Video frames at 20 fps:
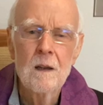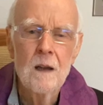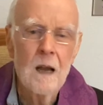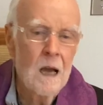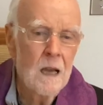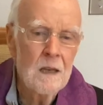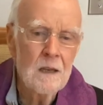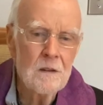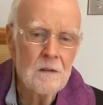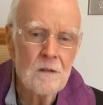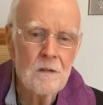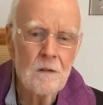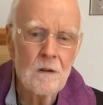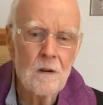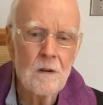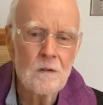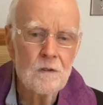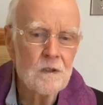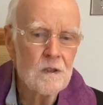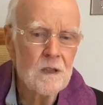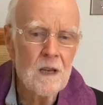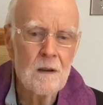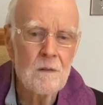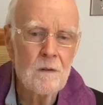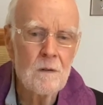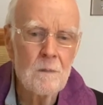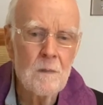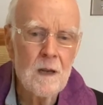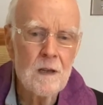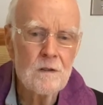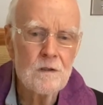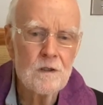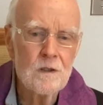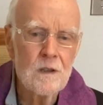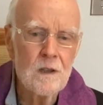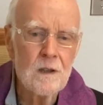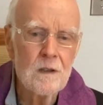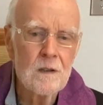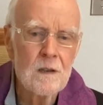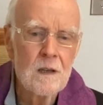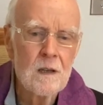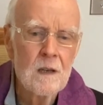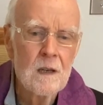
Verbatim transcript: I didn't know, she never mentioned it.